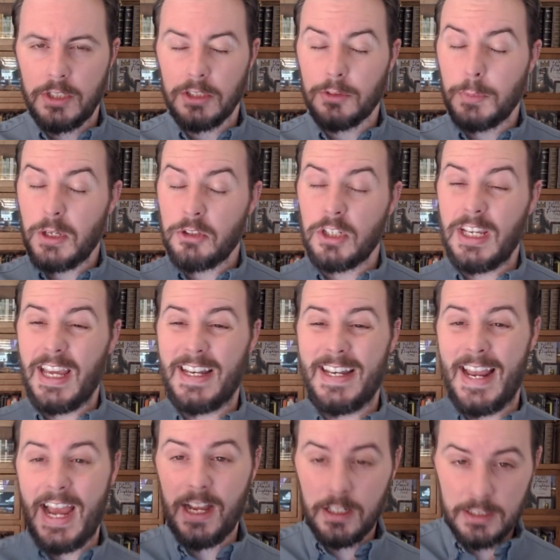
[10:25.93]
especially
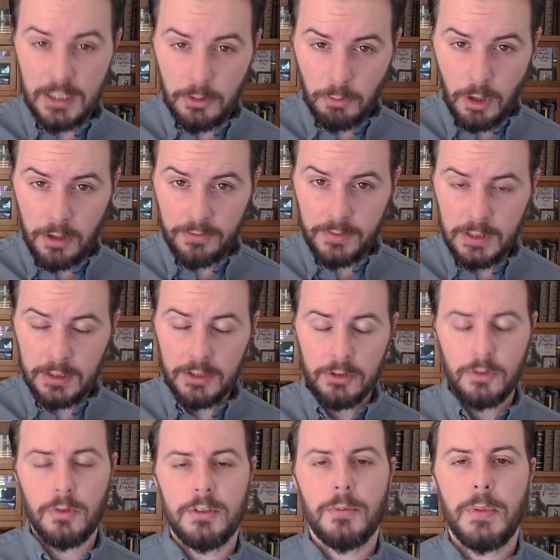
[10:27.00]
enacting raw feelings
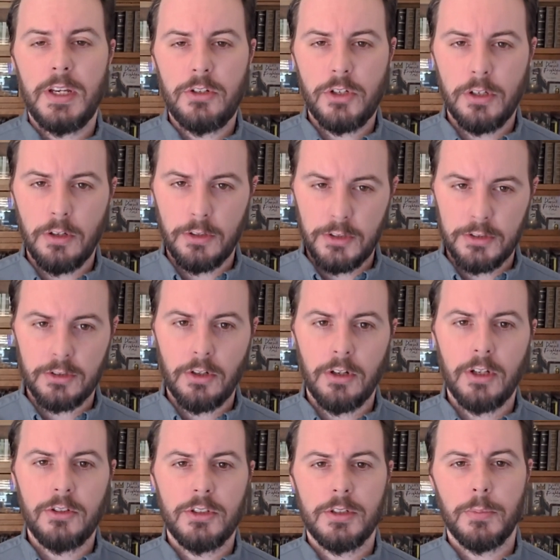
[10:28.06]
towards a patient are
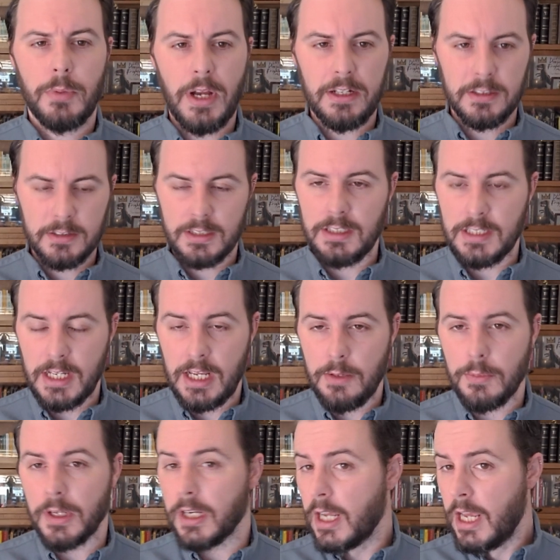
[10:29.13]
discouraged to practice
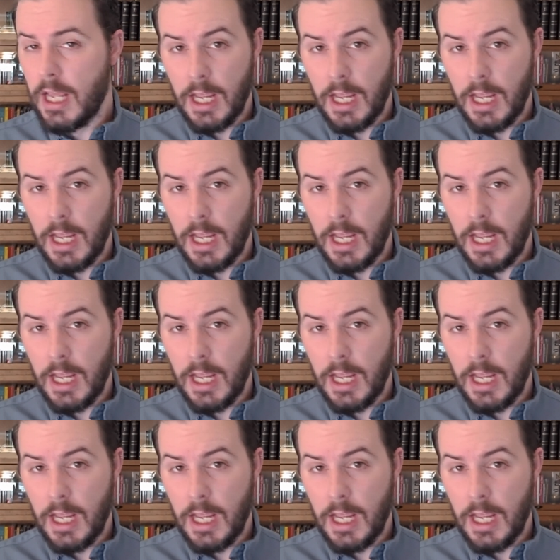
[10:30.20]
containment.